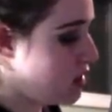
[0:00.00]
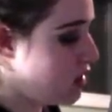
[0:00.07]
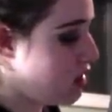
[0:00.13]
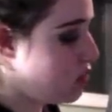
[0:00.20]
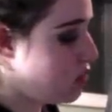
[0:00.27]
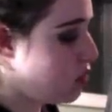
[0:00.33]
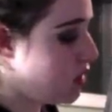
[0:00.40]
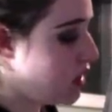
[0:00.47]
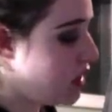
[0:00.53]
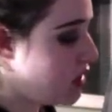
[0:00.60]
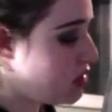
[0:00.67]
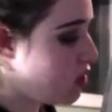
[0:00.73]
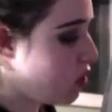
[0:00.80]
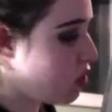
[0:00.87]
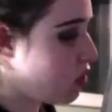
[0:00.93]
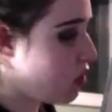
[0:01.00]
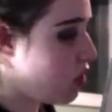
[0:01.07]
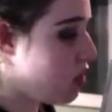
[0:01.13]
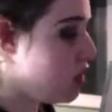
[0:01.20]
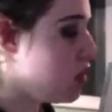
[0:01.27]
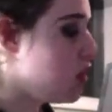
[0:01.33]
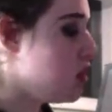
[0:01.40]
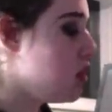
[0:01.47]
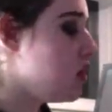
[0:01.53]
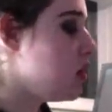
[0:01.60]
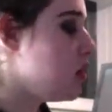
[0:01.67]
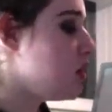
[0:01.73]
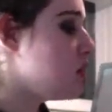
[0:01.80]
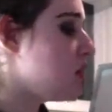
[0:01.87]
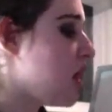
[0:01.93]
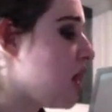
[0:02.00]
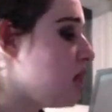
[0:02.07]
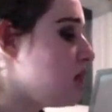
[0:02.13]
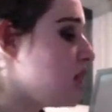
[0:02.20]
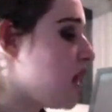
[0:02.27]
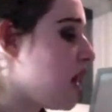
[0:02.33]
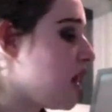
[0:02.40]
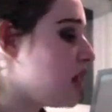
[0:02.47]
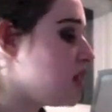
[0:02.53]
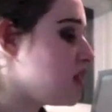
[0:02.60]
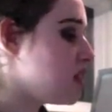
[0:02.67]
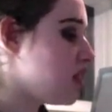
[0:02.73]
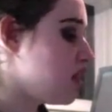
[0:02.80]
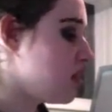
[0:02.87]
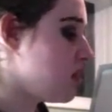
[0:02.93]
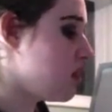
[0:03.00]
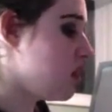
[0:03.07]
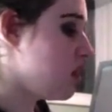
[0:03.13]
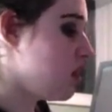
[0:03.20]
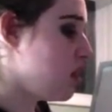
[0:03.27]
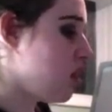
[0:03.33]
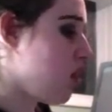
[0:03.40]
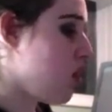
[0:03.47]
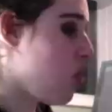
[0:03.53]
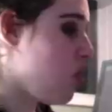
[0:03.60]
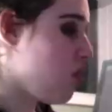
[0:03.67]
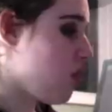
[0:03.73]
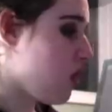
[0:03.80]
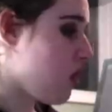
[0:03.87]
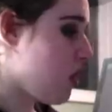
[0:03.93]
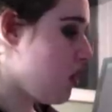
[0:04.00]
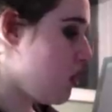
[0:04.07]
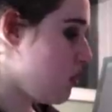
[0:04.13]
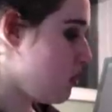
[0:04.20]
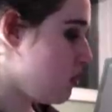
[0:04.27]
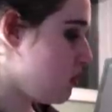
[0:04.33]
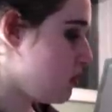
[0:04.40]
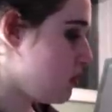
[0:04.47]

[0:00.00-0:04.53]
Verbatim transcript: It's going to equal E total times S over